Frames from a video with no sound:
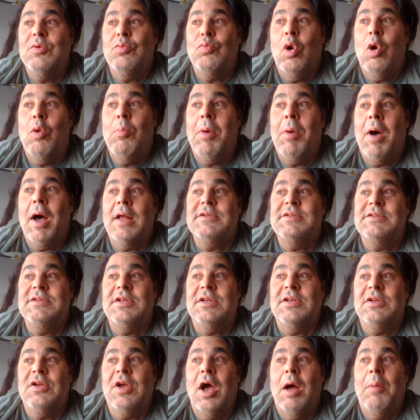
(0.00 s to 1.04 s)
robots
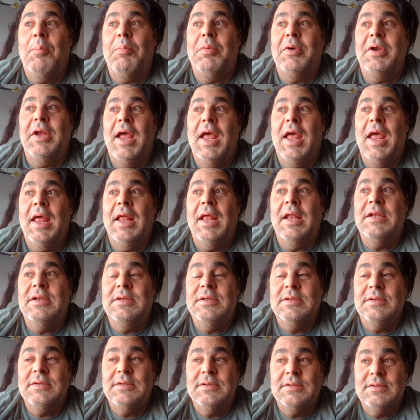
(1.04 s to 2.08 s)
can comprehend,